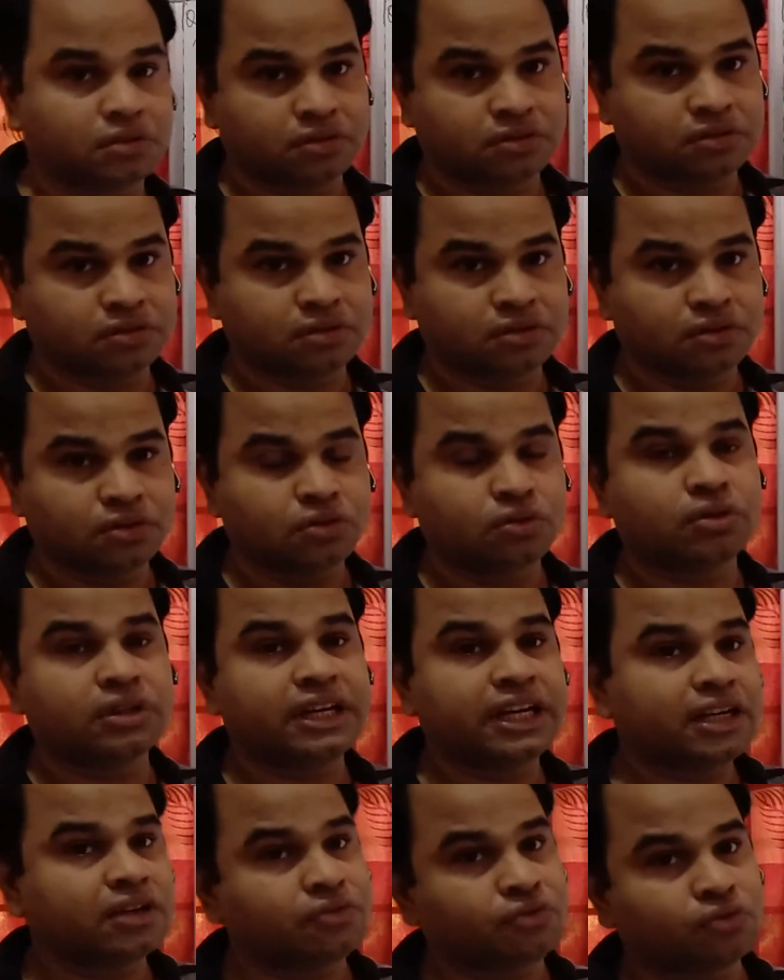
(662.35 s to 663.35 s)
So net
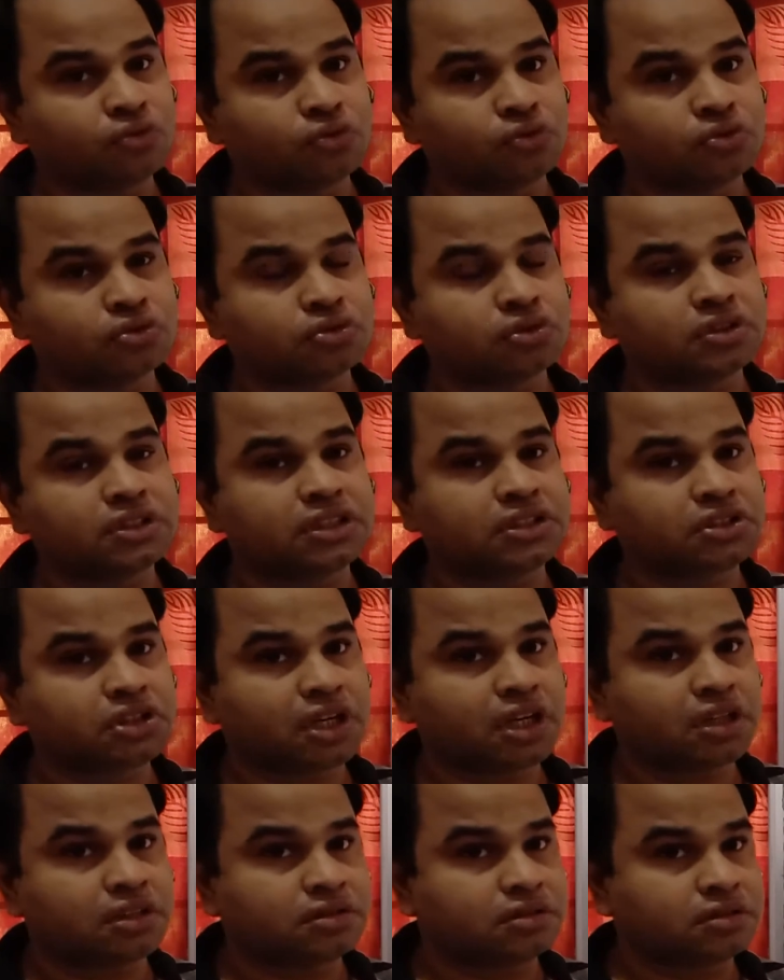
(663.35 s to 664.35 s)
force on the charge
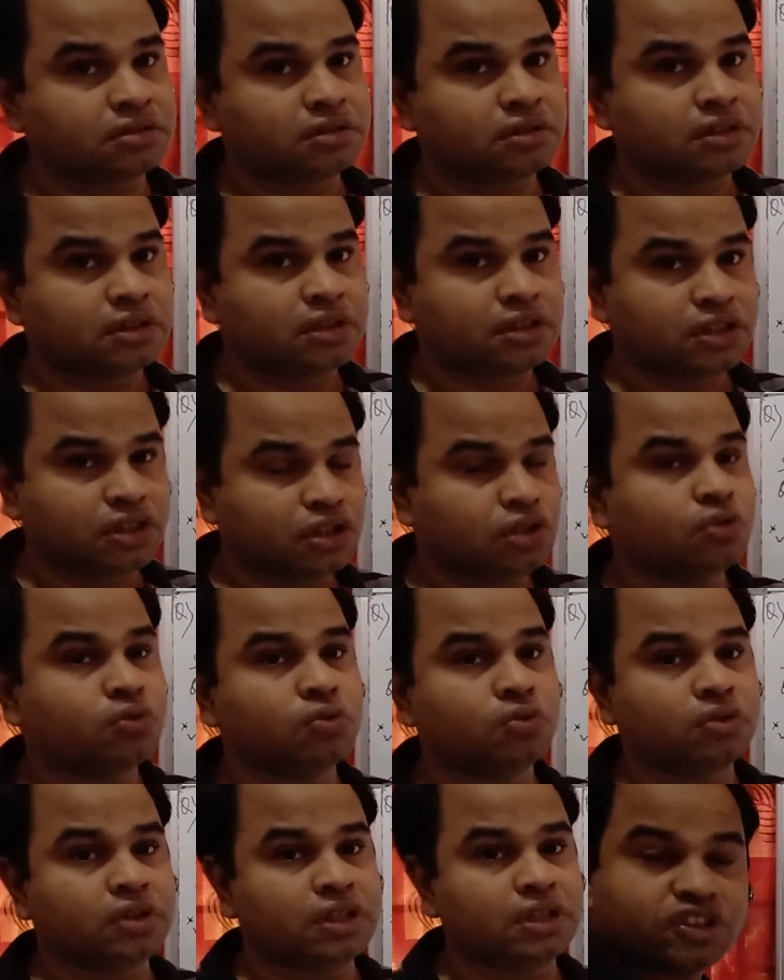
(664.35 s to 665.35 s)
Q
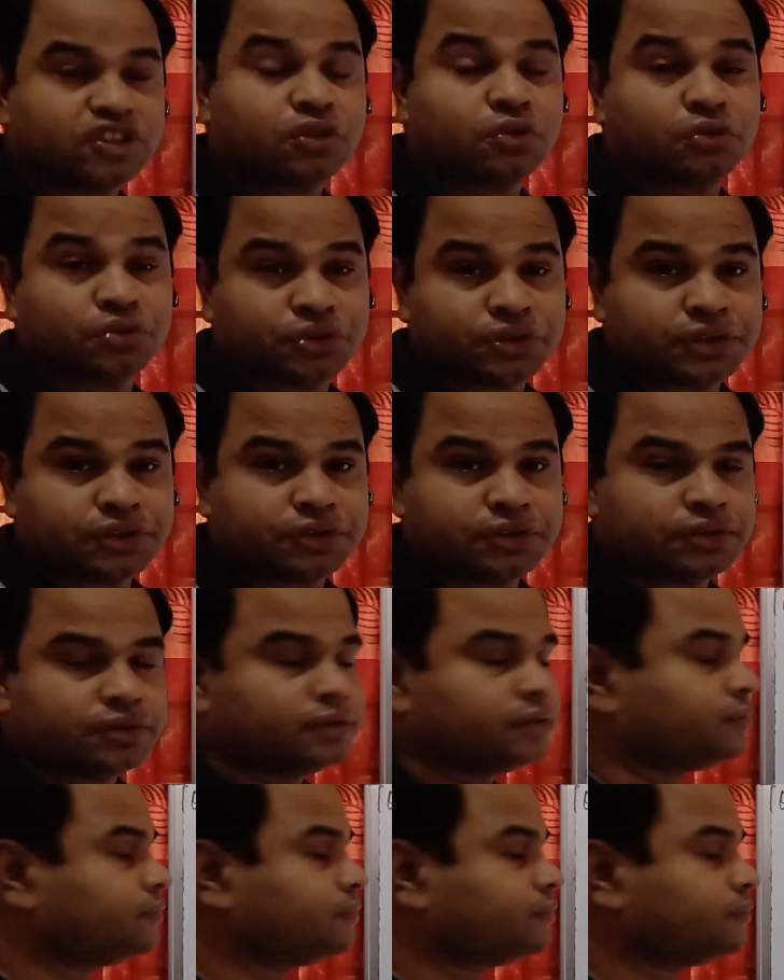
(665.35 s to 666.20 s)
is, the question is,